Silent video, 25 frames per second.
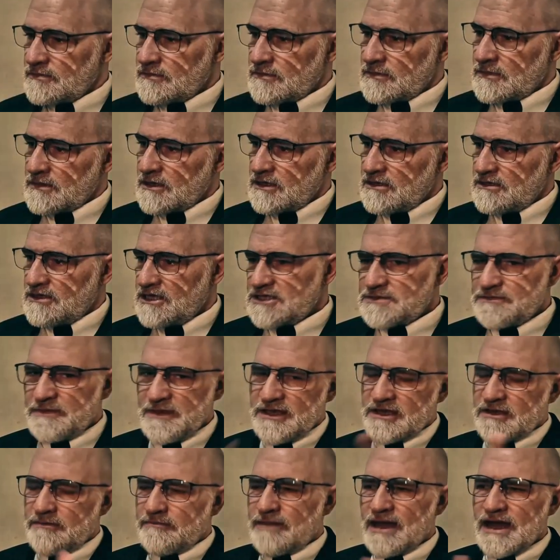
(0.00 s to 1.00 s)
They speak
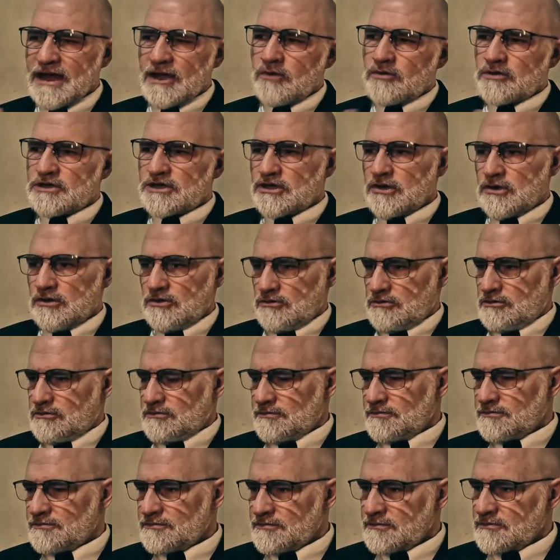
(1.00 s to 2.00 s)
in backward code,
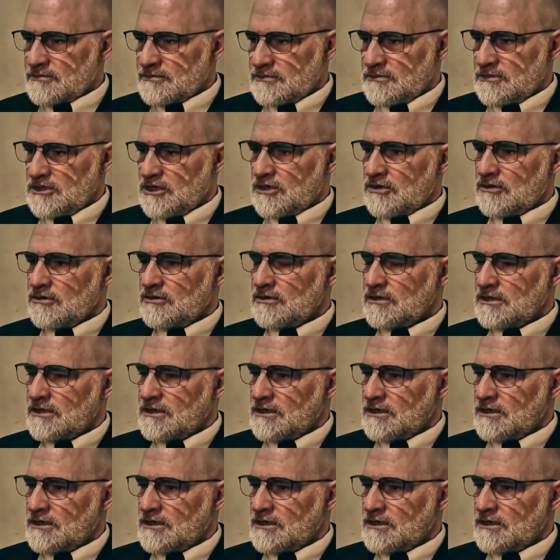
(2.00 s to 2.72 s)
you know?